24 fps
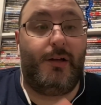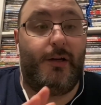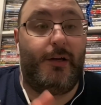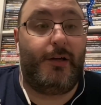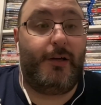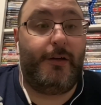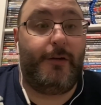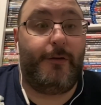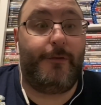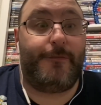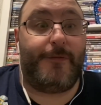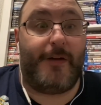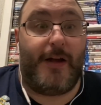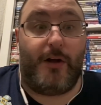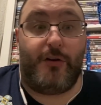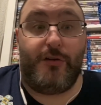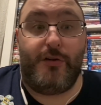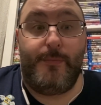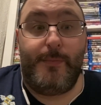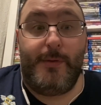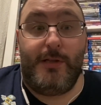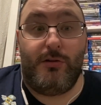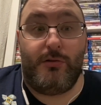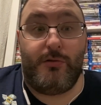Found
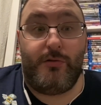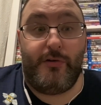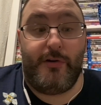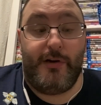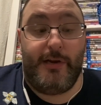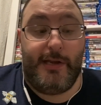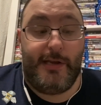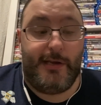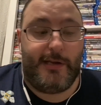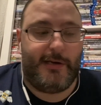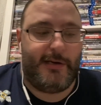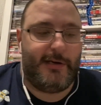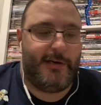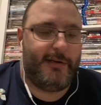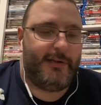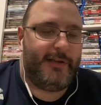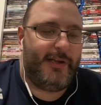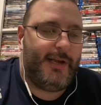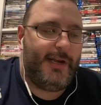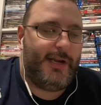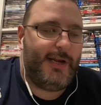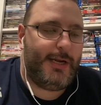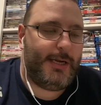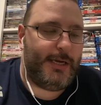in Mill Creek.
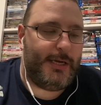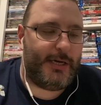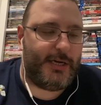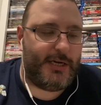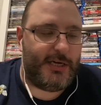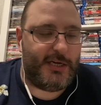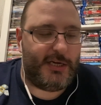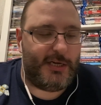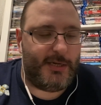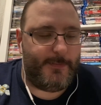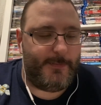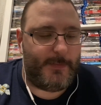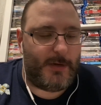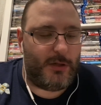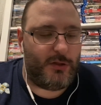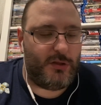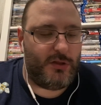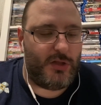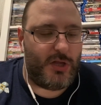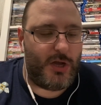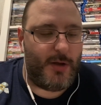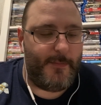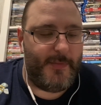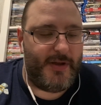Yeah.
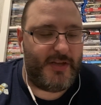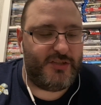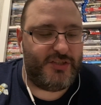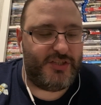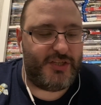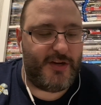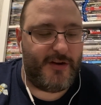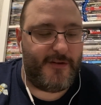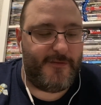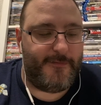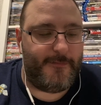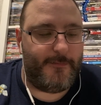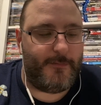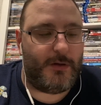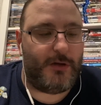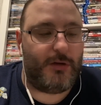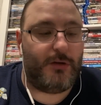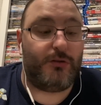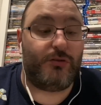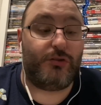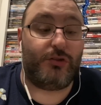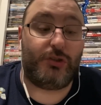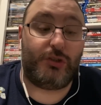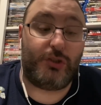Lawmen
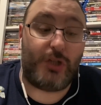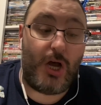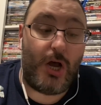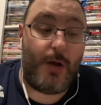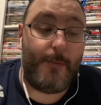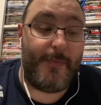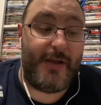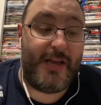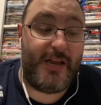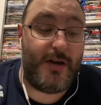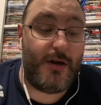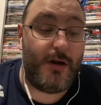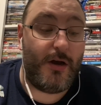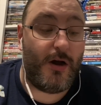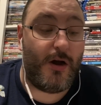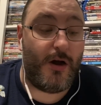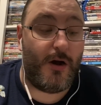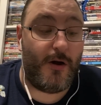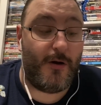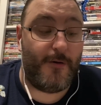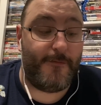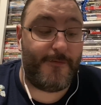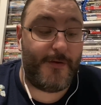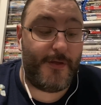
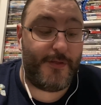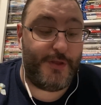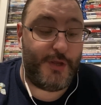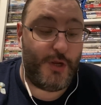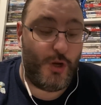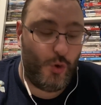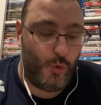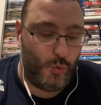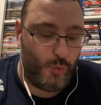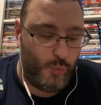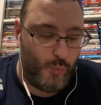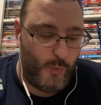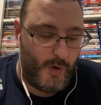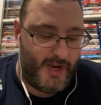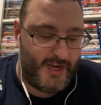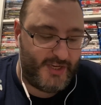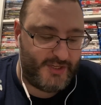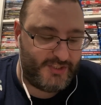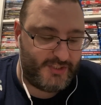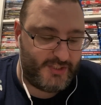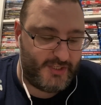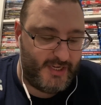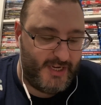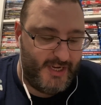of the Old
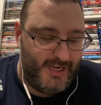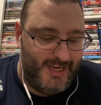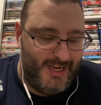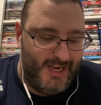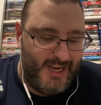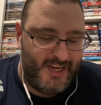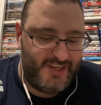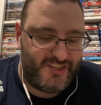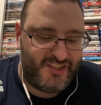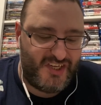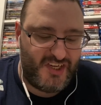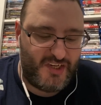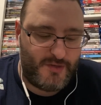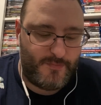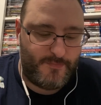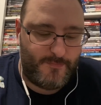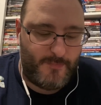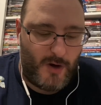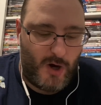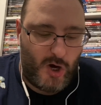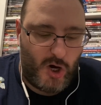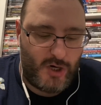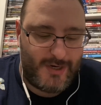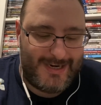West. A
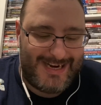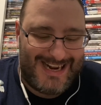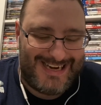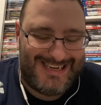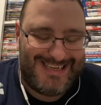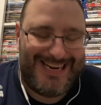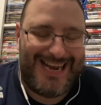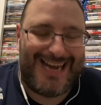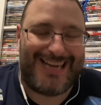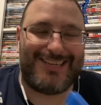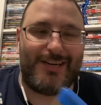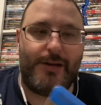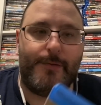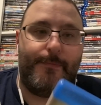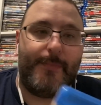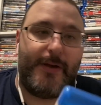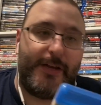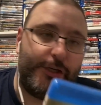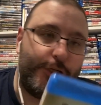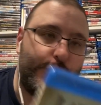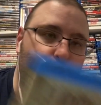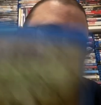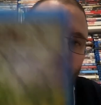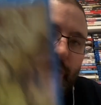6-part
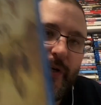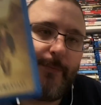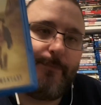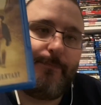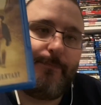documentary.